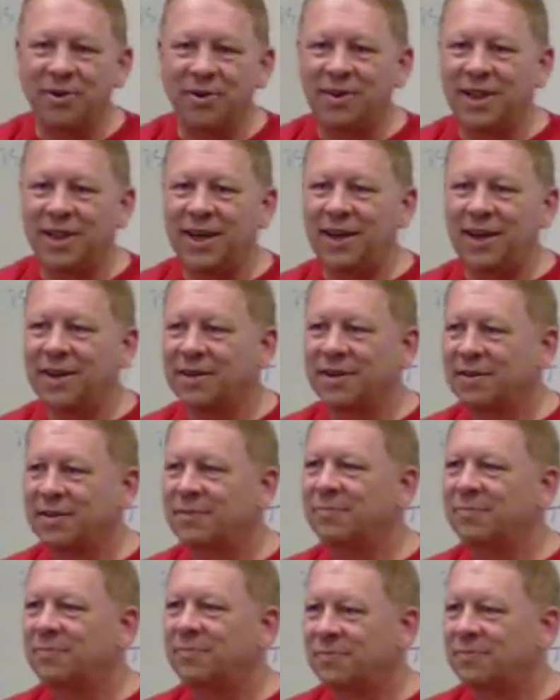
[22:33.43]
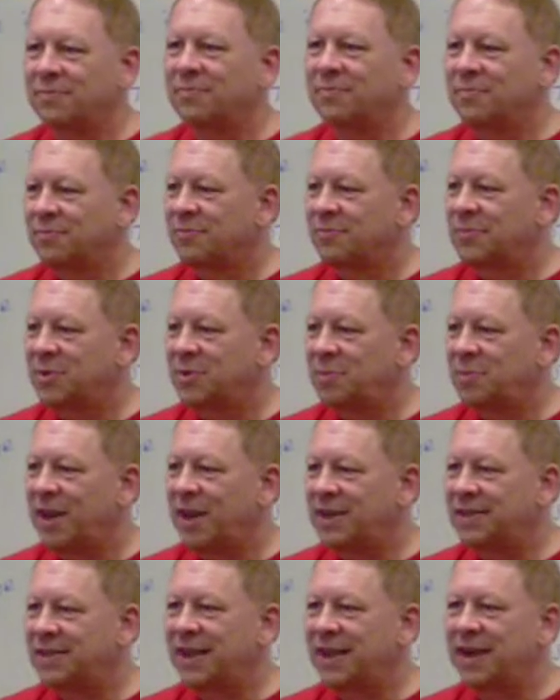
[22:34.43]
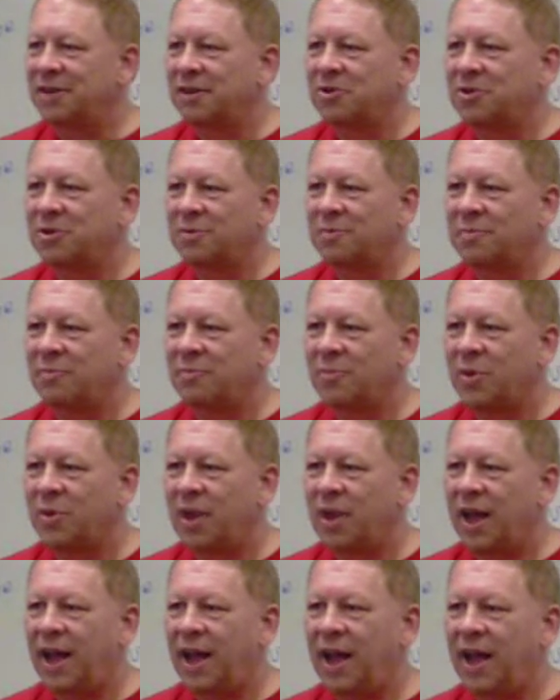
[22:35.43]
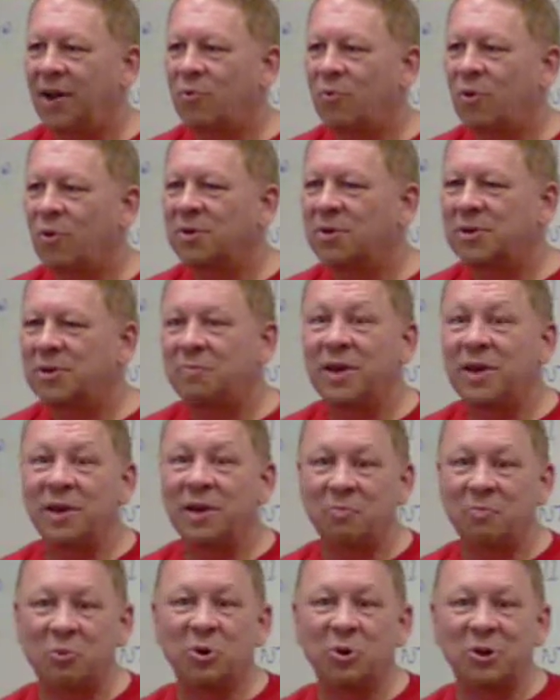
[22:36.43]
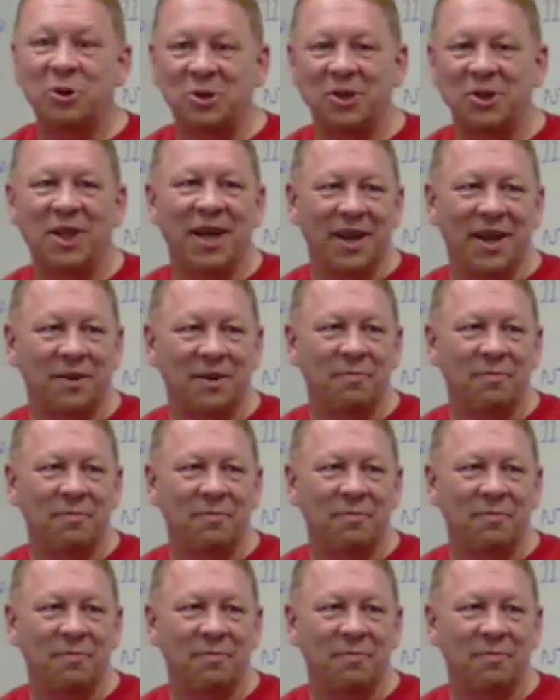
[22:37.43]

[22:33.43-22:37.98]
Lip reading: the space age. And what was being pushed then?